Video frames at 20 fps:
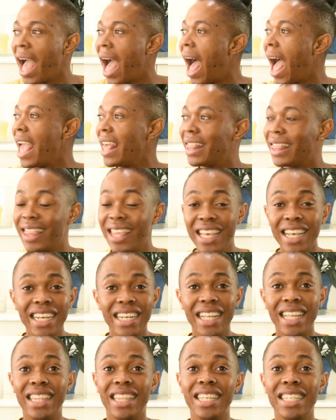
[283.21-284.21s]
I
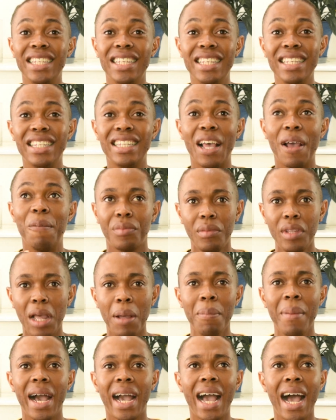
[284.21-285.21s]
think this is
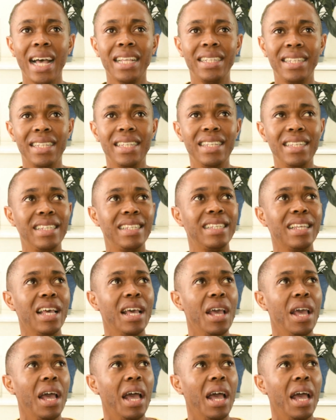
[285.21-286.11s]
Makhadzi's